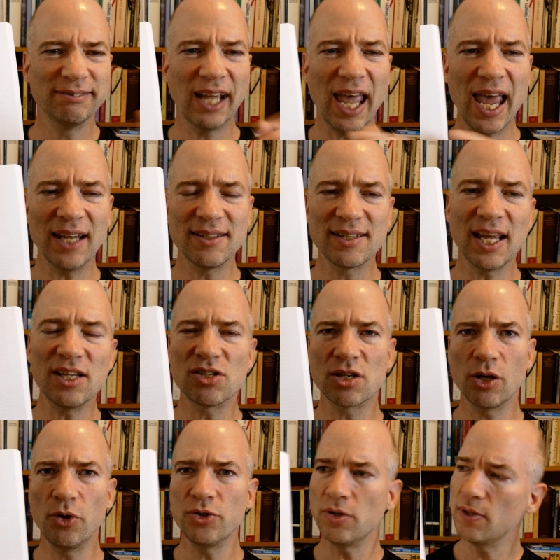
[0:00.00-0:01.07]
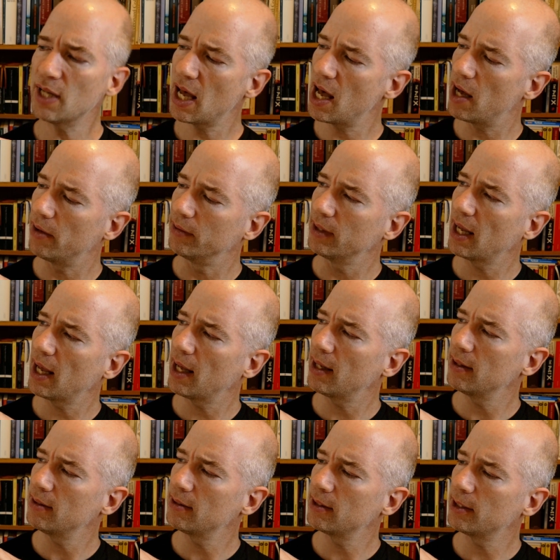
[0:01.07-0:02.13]
it slows you down.
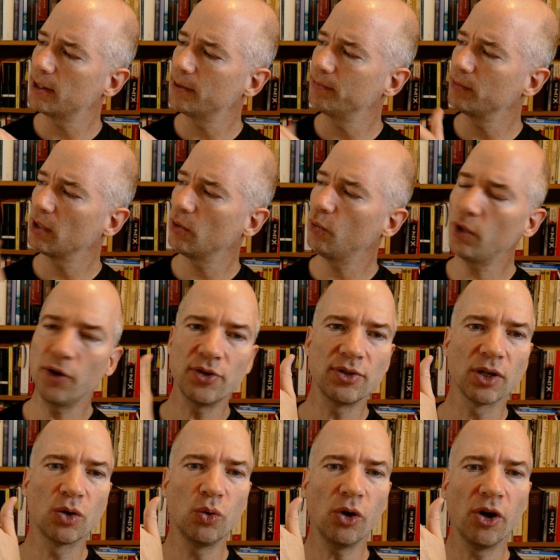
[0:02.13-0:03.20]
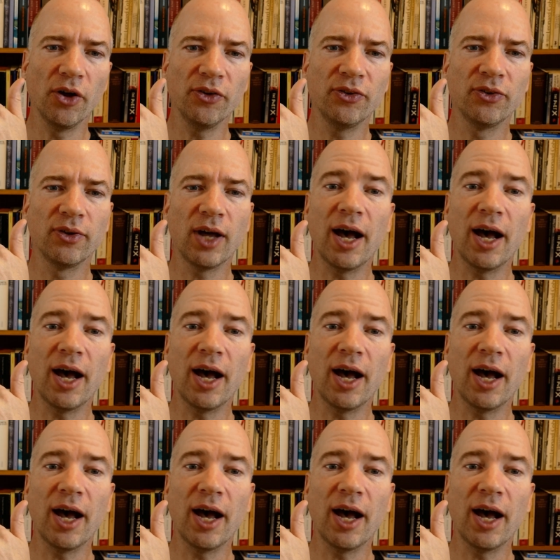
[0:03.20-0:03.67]
And whereas across,